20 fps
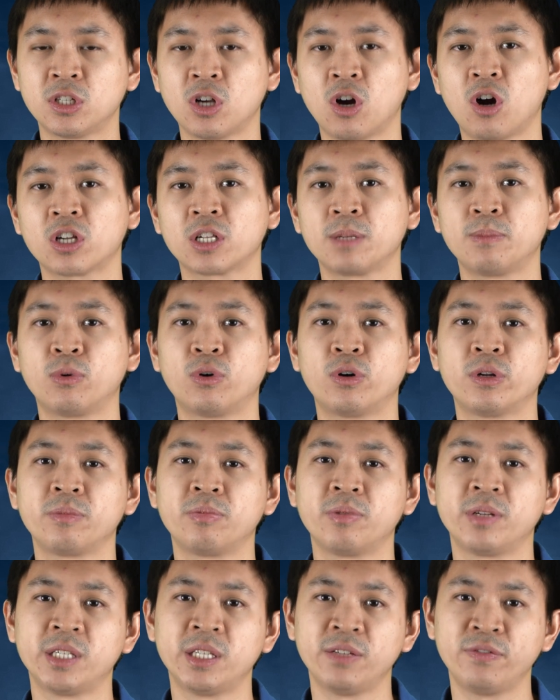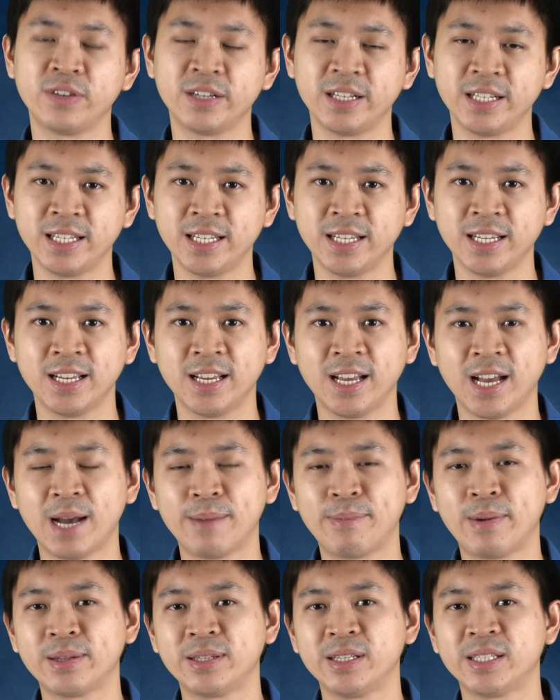talked more specifically
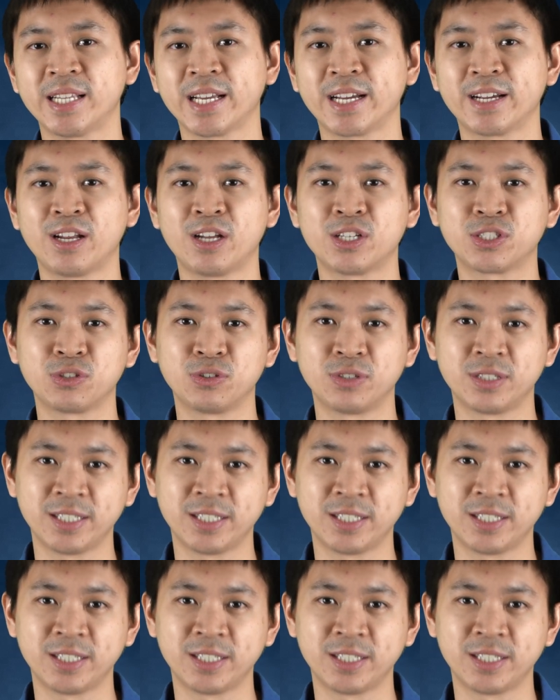about the psychological